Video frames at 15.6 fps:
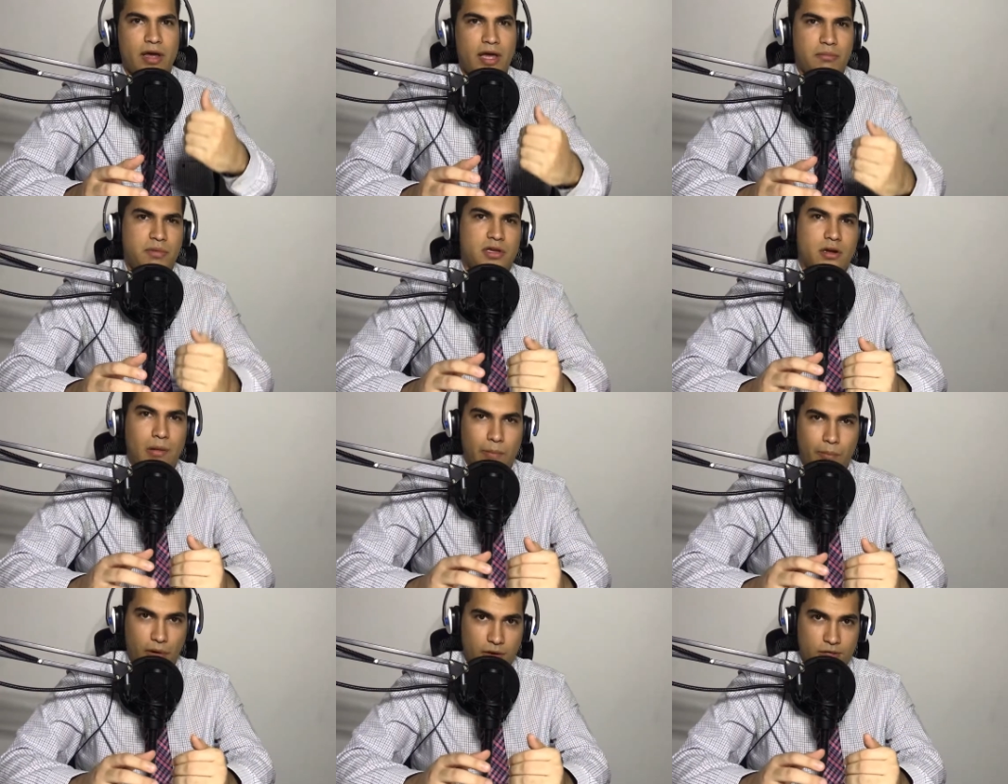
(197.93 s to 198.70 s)
and
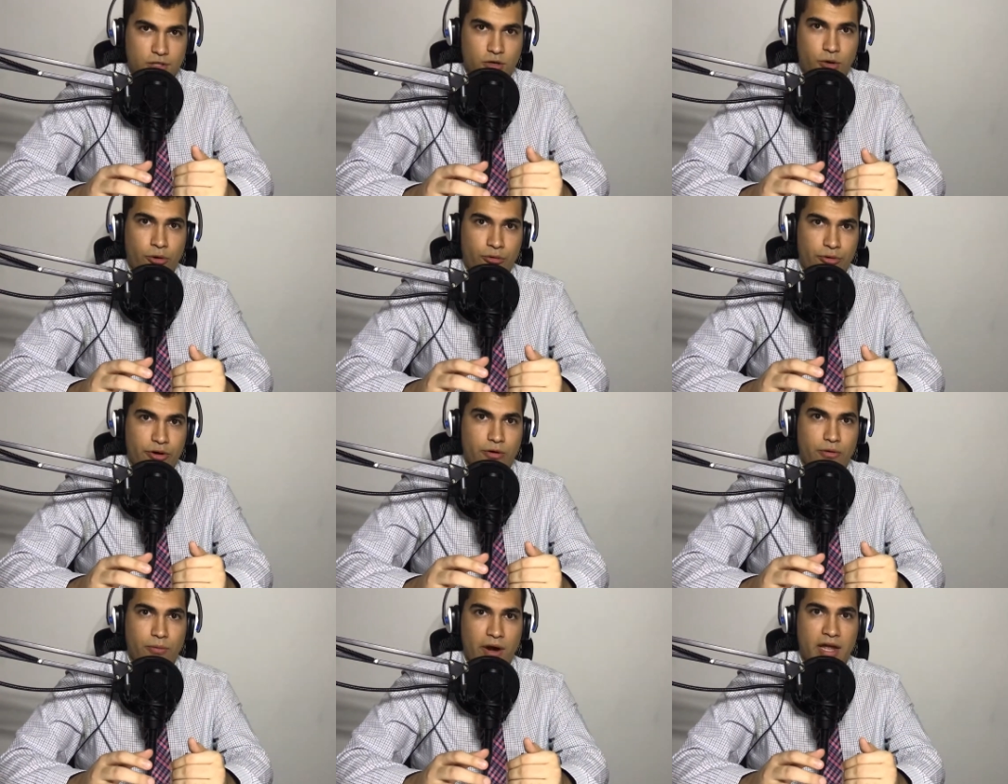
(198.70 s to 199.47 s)
become partial
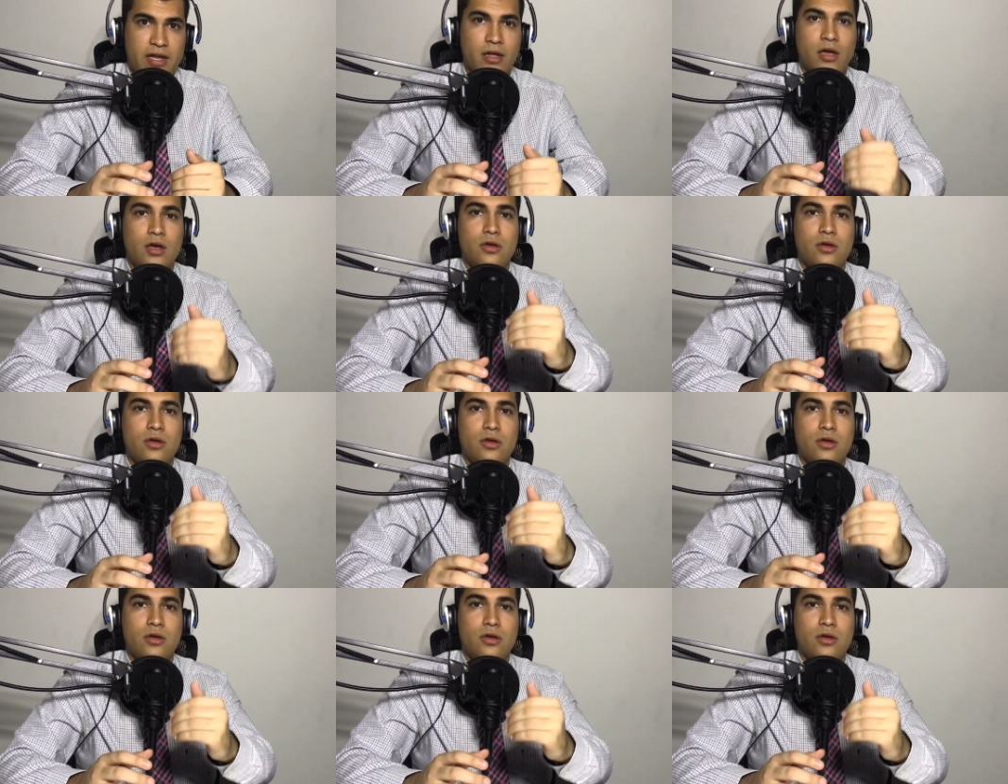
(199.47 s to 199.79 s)
owner, right?